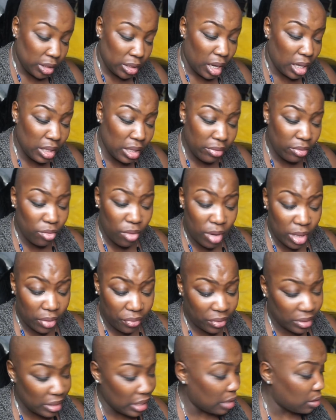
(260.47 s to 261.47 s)
I didn't even write
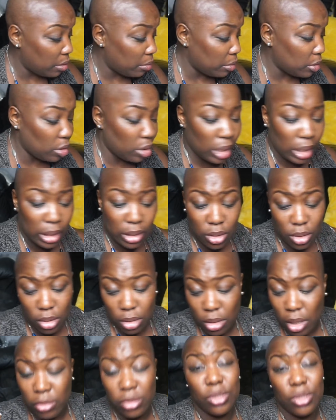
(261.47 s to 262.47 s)
nothing down, let me not lie to
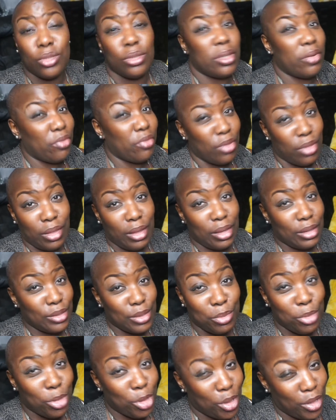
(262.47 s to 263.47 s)
you. I was doing other things,
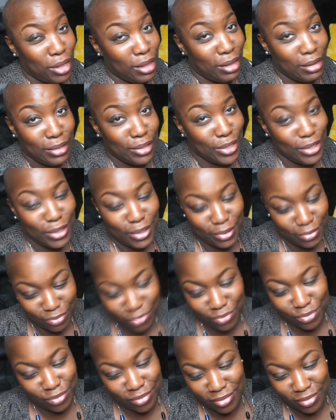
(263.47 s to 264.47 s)
I'm not gonna lie to
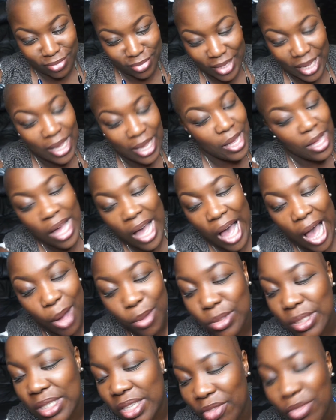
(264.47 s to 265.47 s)
you. I
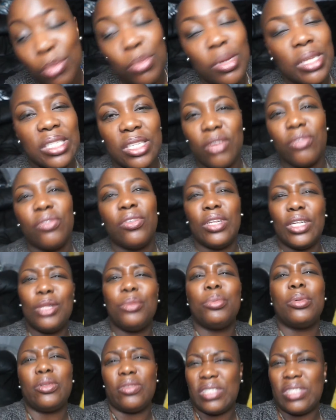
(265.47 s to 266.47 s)
was giving myself a little
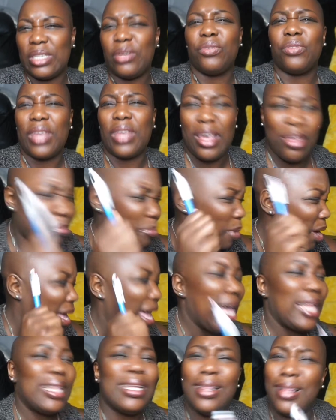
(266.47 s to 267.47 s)
bit of self-care by
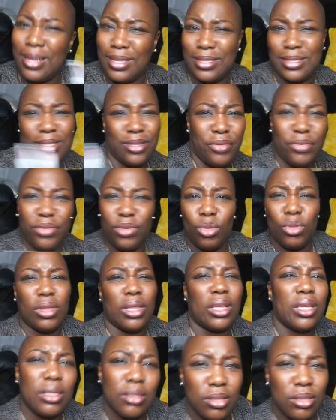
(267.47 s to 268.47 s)
analysing a few
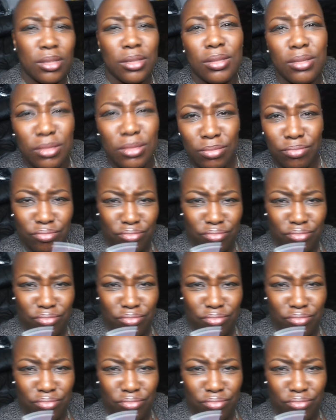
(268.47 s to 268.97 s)
things.